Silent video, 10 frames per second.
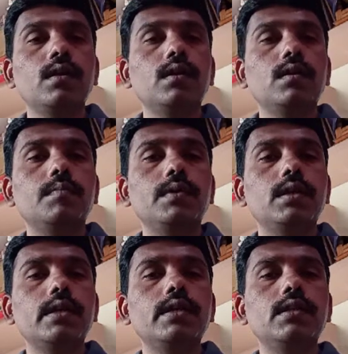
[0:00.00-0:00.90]
But
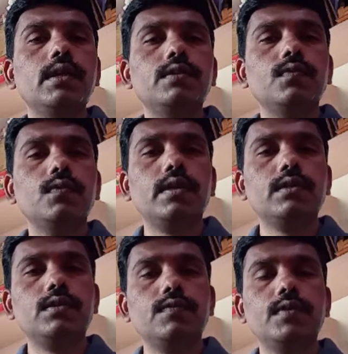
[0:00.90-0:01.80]
again, as far as the
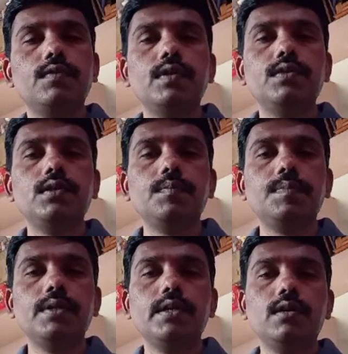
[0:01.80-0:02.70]
frequency
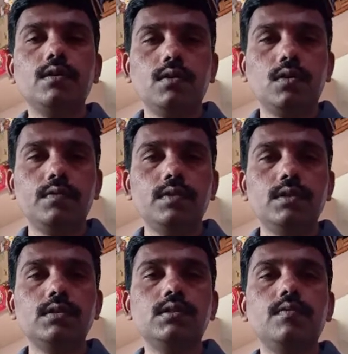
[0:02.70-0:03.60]
period of the
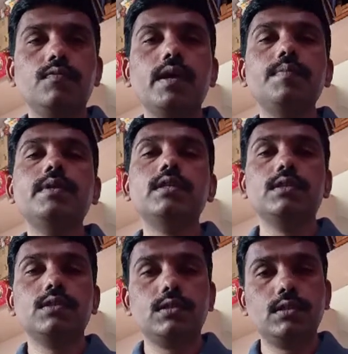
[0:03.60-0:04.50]
vibrating
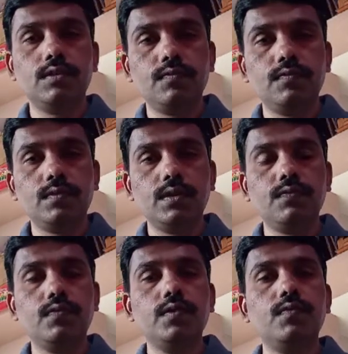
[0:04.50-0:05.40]
string, if we
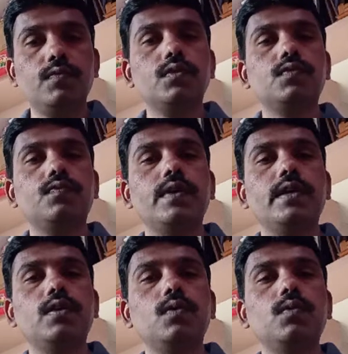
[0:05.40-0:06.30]
want to find
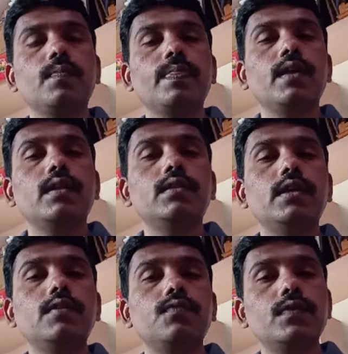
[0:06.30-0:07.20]
out, then
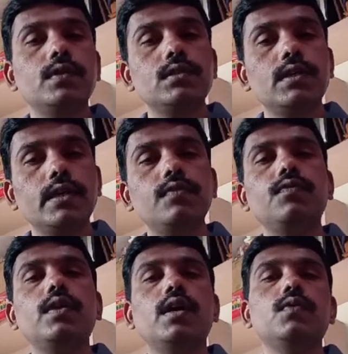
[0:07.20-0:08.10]
first again we
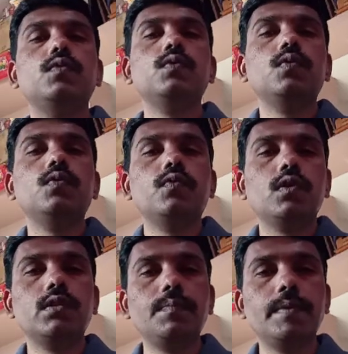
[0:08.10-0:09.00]
have to go for the
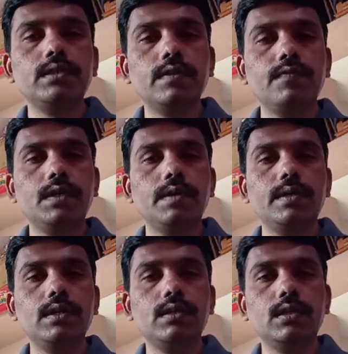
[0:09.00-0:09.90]
basic fundamental
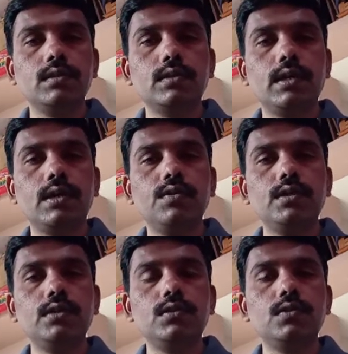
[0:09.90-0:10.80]
things. I already
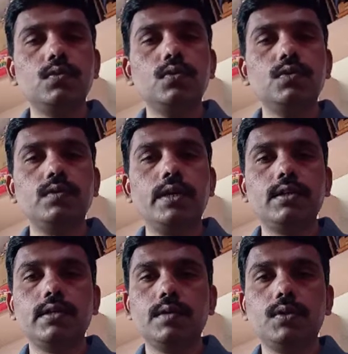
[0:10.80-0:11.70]
told you that time
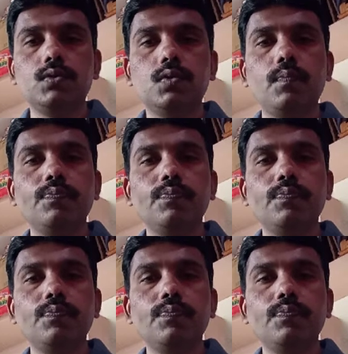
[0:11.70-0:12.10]
also.